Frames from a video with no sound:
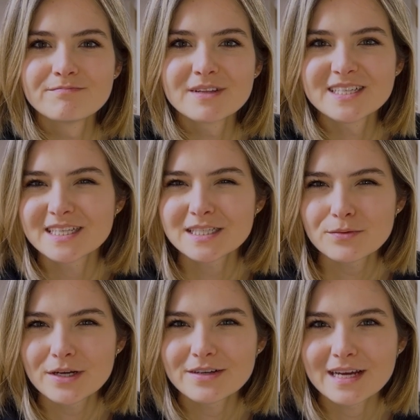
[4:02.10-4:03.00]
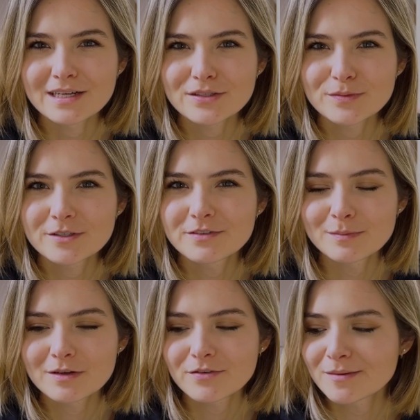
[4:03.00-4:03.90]
Is this a weird angle to be
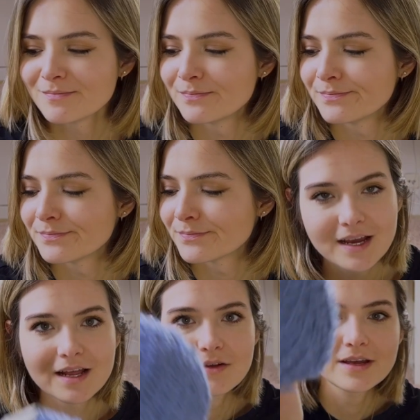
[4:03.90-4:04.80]
filming from? Look